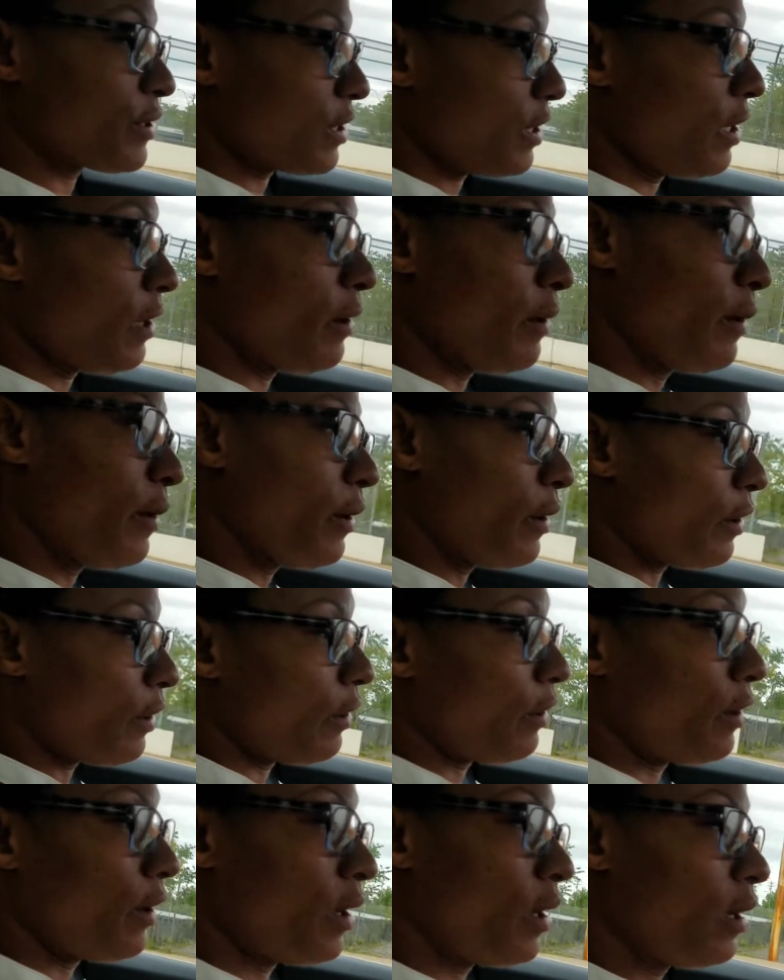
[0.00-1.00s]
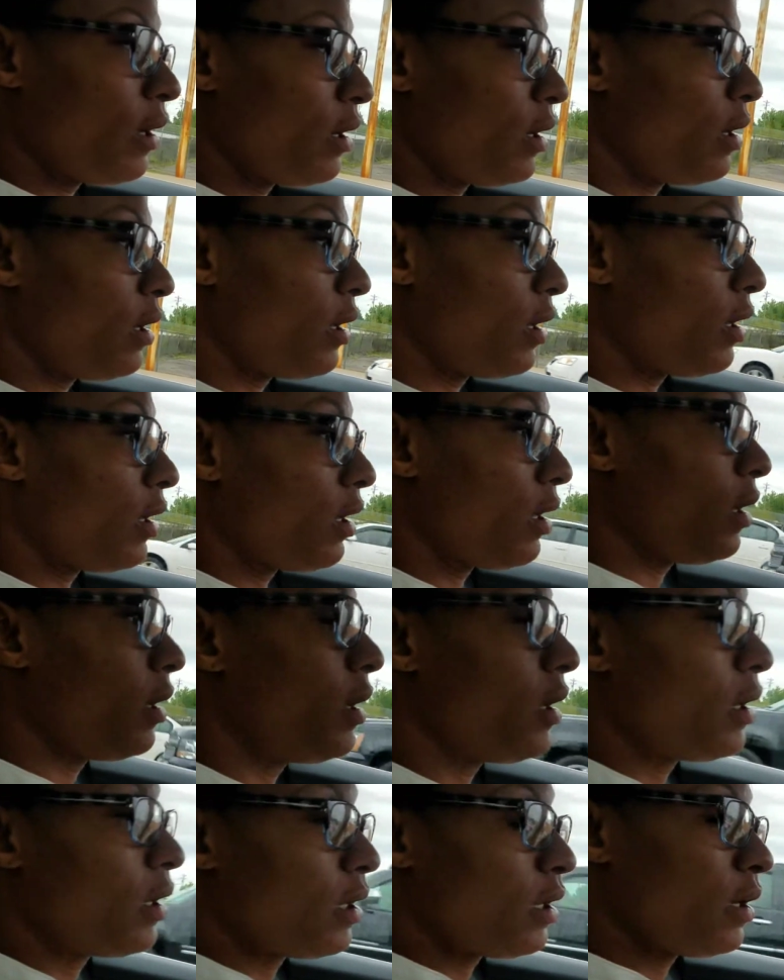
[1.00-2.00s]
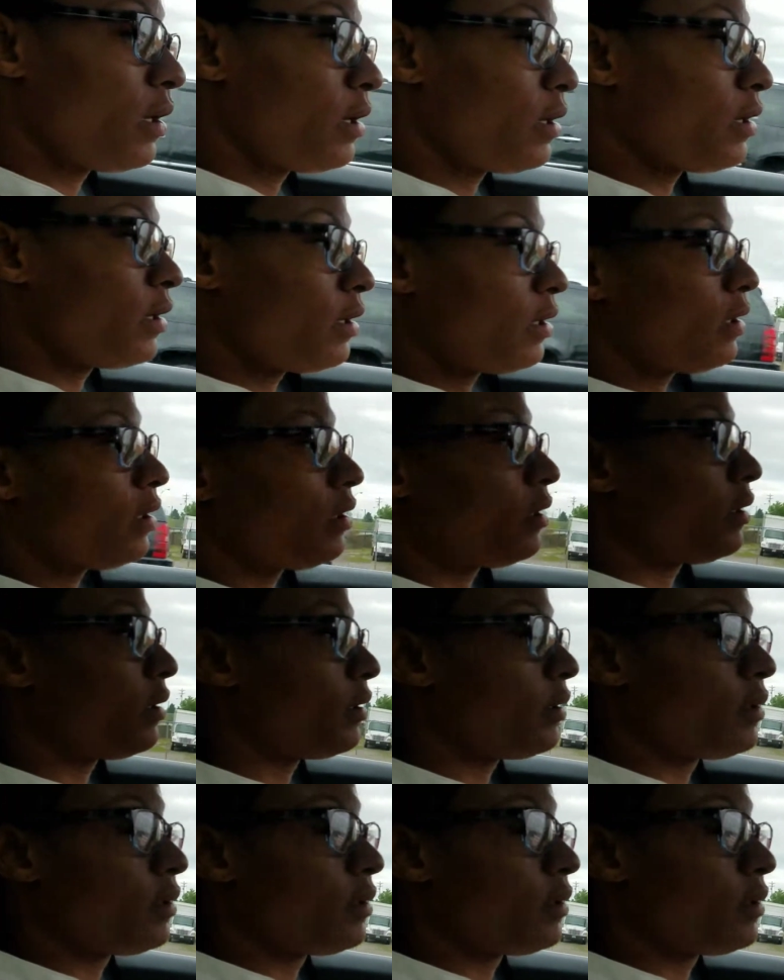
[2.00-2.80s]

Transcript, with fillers: See? you just thought. Oh.